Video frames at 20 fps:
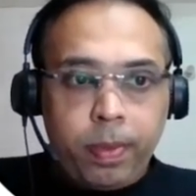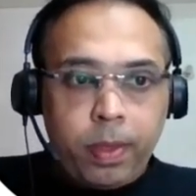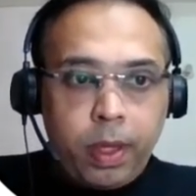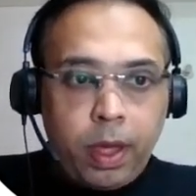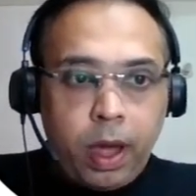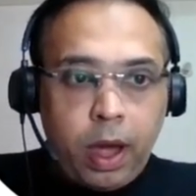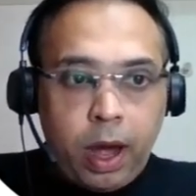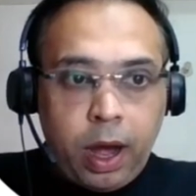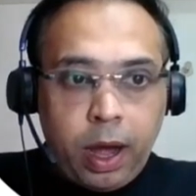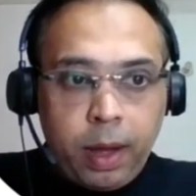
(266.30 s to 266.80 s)

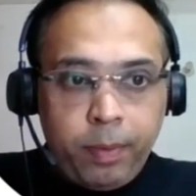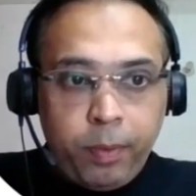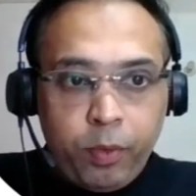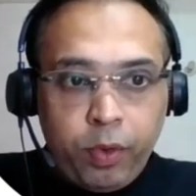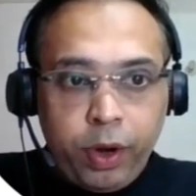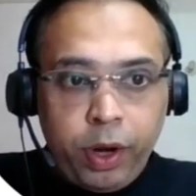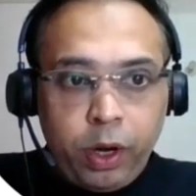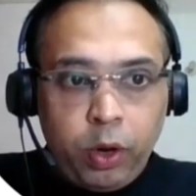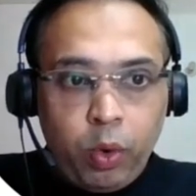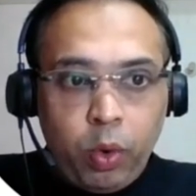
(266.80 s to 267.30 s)
I'm
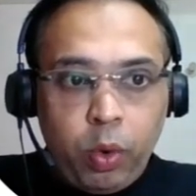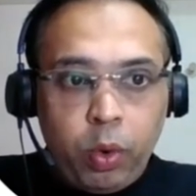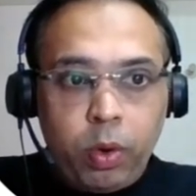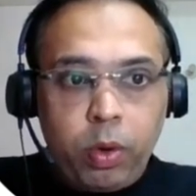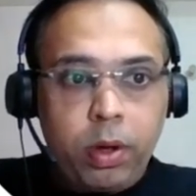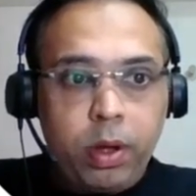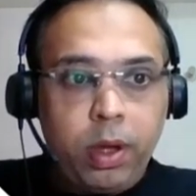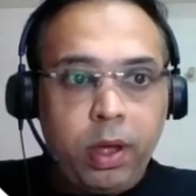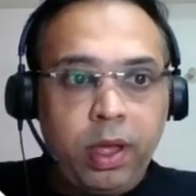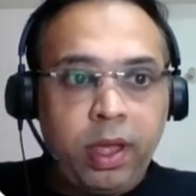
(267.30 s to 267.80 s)
going to
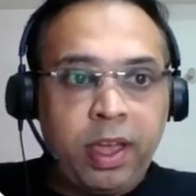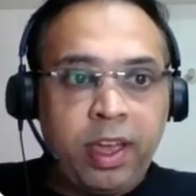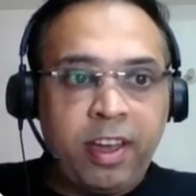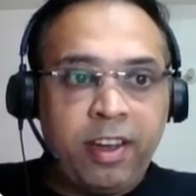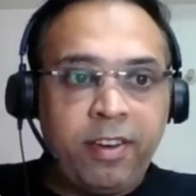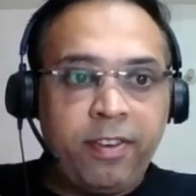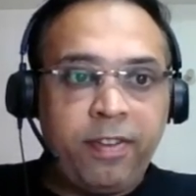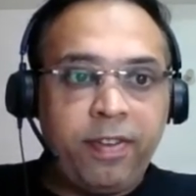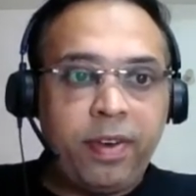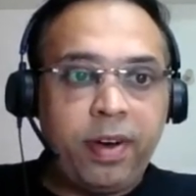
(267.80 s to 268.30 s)

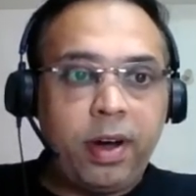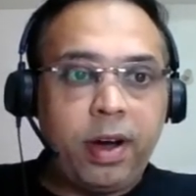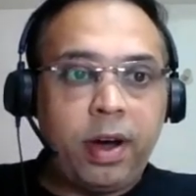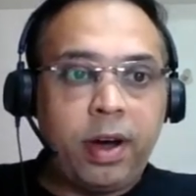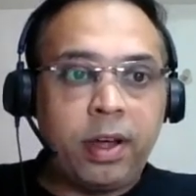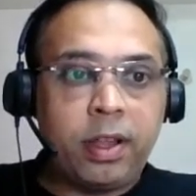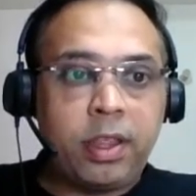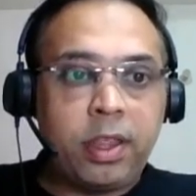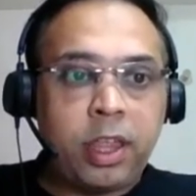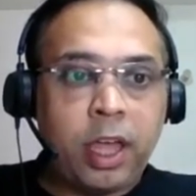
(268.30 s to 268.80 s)
give
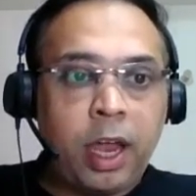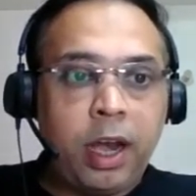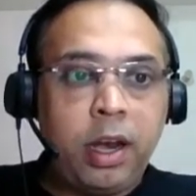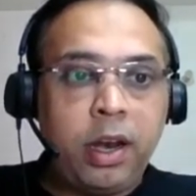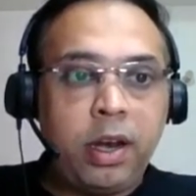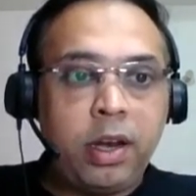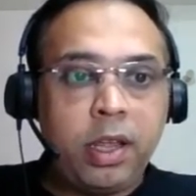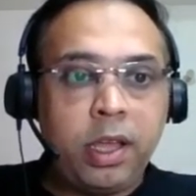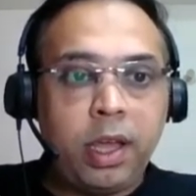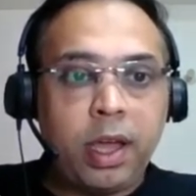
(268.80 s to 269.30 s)
a
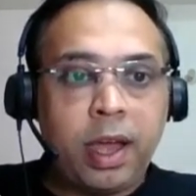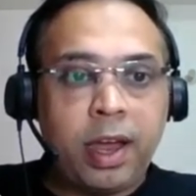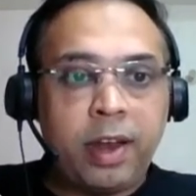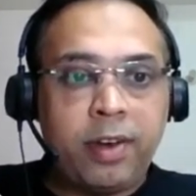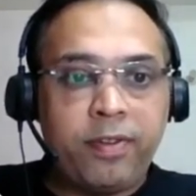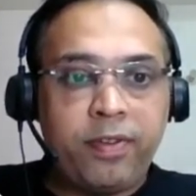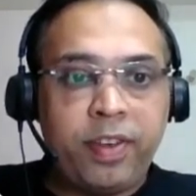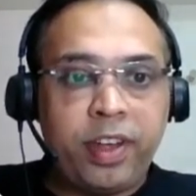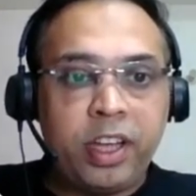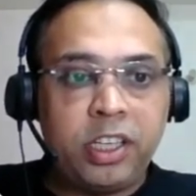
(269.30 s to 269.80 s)
salary and
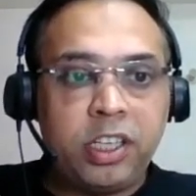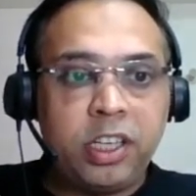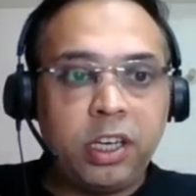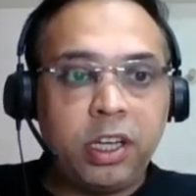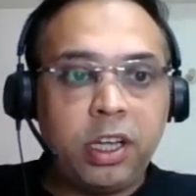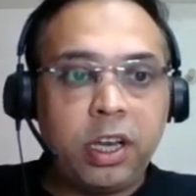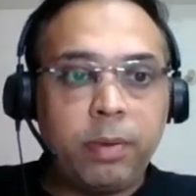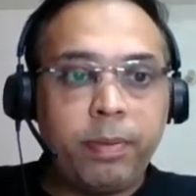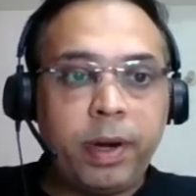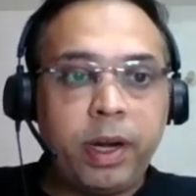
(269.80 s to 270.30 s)
wage
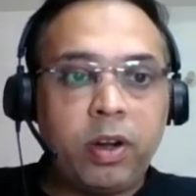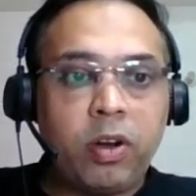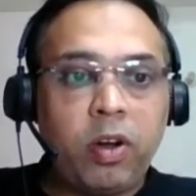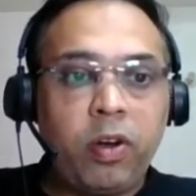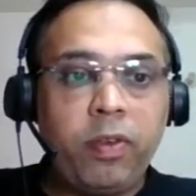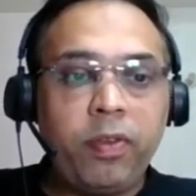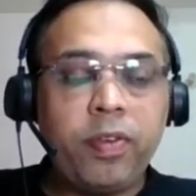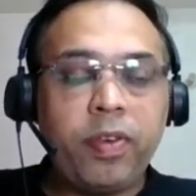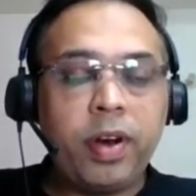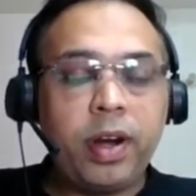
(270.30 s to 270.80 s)
increment
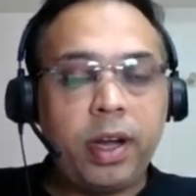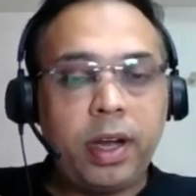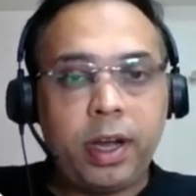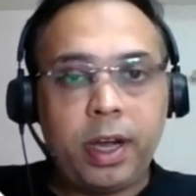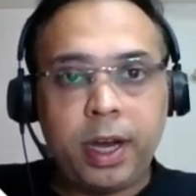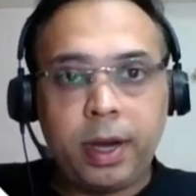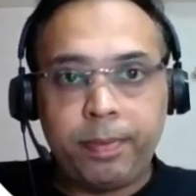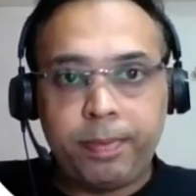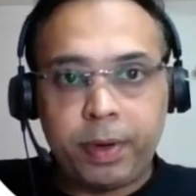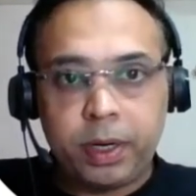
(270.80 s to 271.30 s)
of
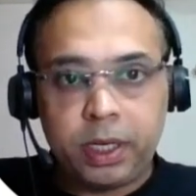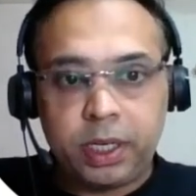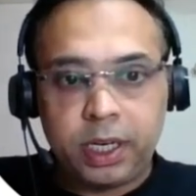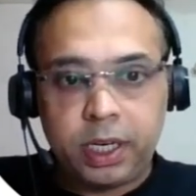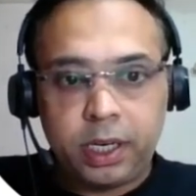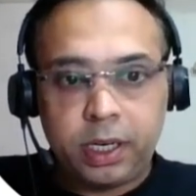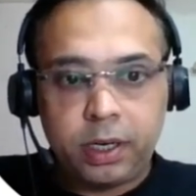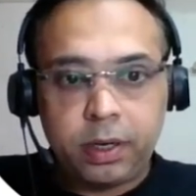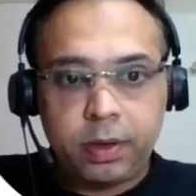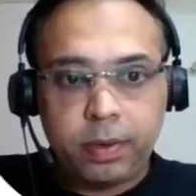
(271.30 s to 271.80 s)
10%.
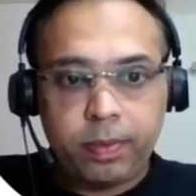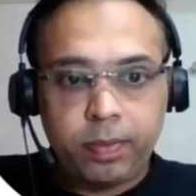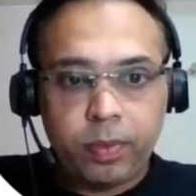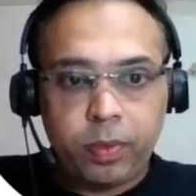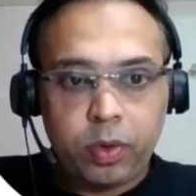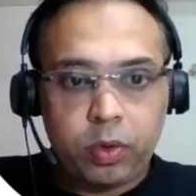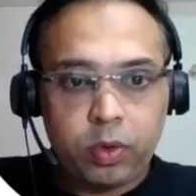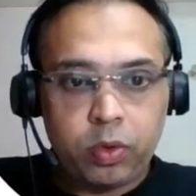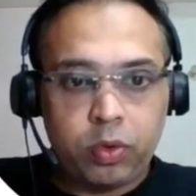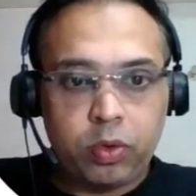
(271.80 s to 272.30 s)

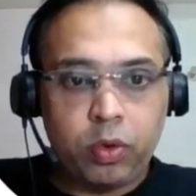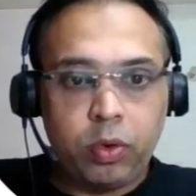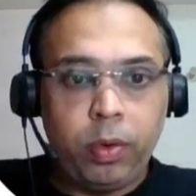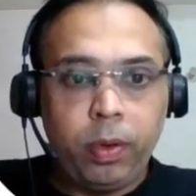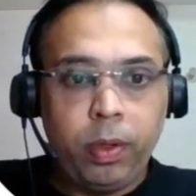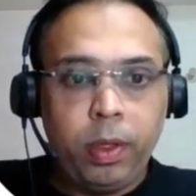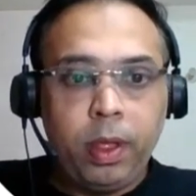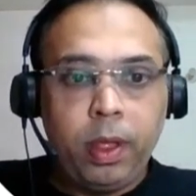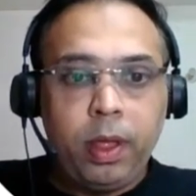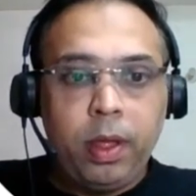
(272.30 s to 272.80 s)
So
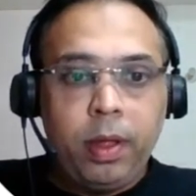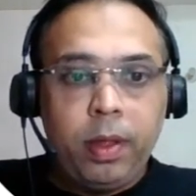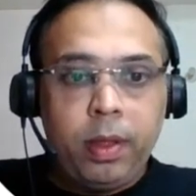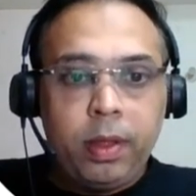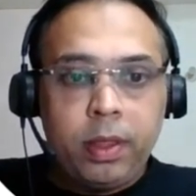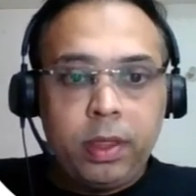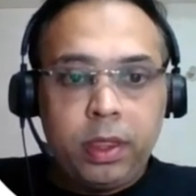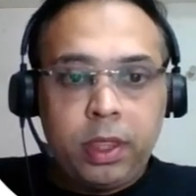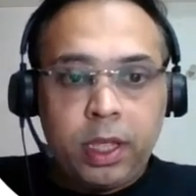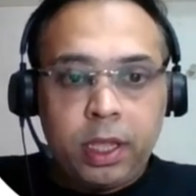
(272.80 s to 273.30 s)

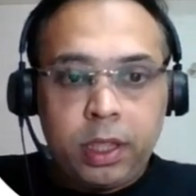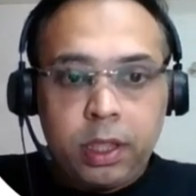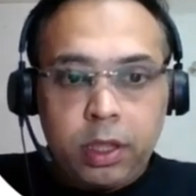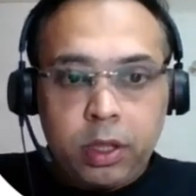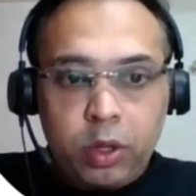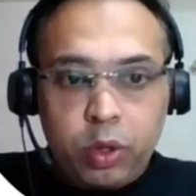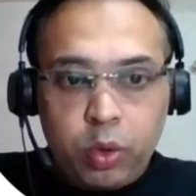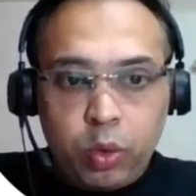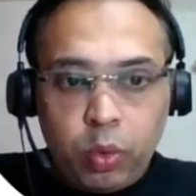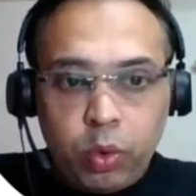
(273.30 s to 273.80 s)
the
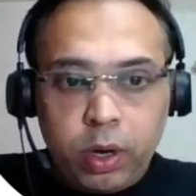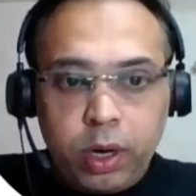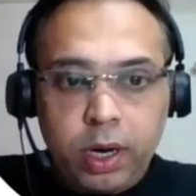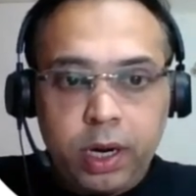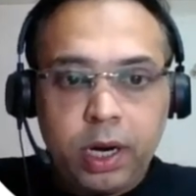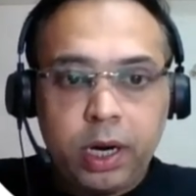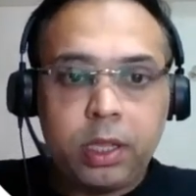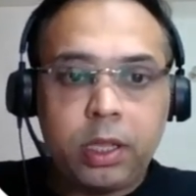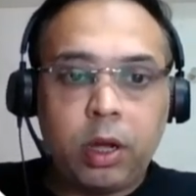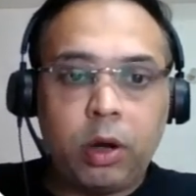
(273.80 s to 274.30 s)

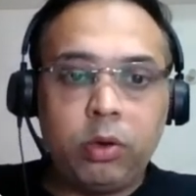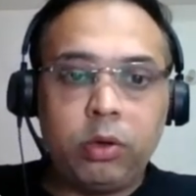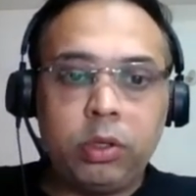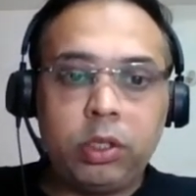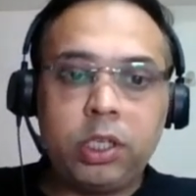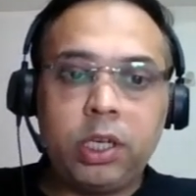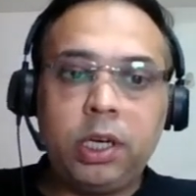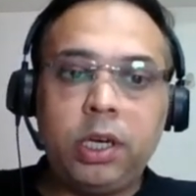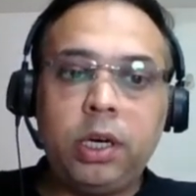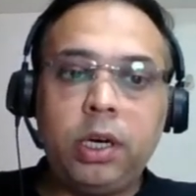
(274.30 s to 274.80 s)

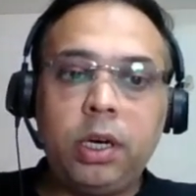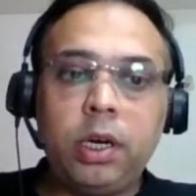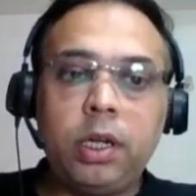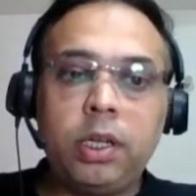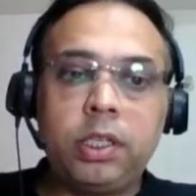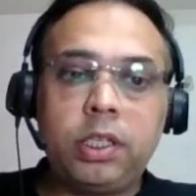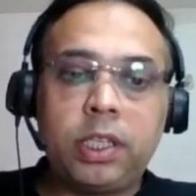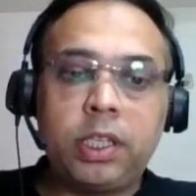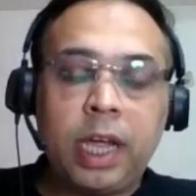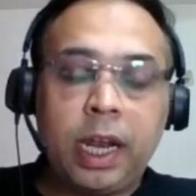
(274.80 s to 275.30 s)
200,000
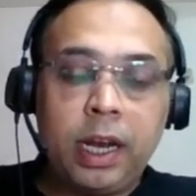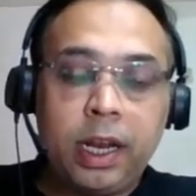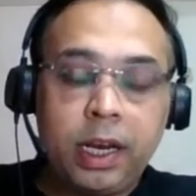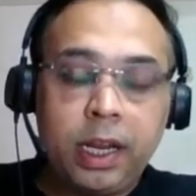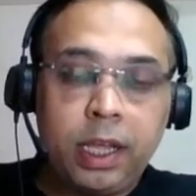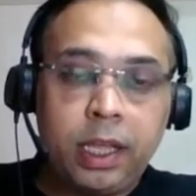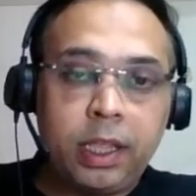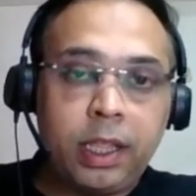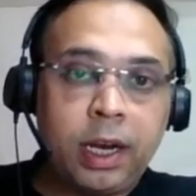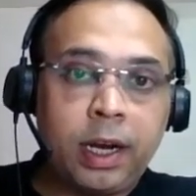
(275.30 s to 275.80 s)

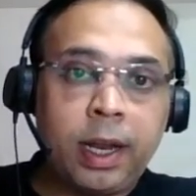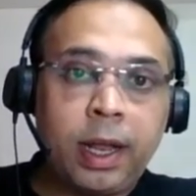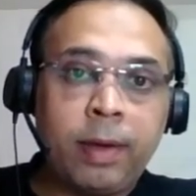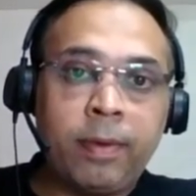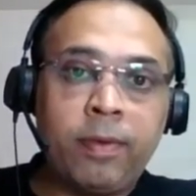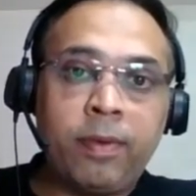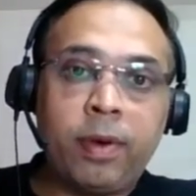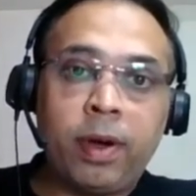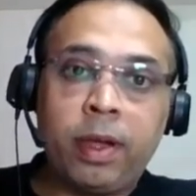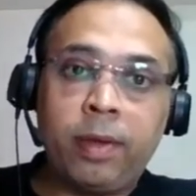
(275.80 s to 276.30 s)
salary that
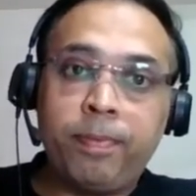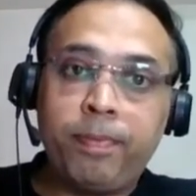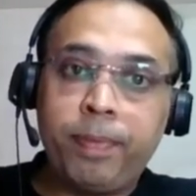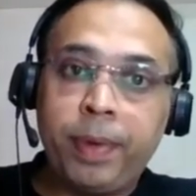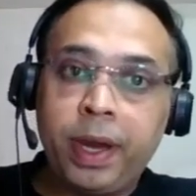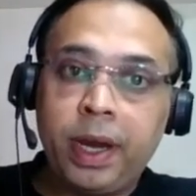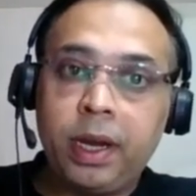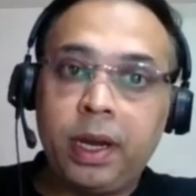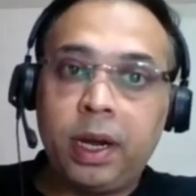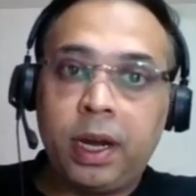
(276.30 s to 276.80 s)
I
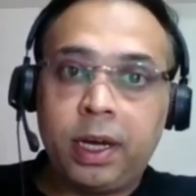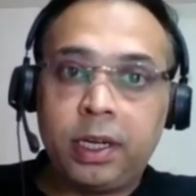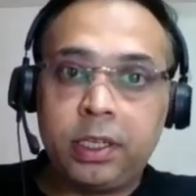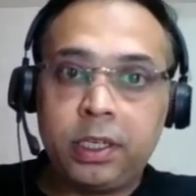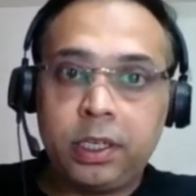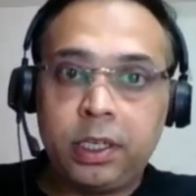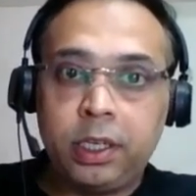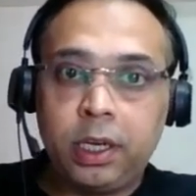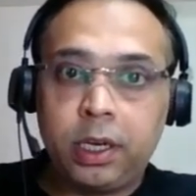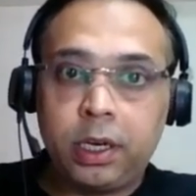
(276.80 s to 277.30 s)
paid
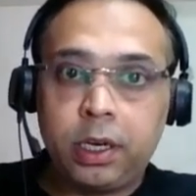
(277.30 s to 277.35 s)
last year,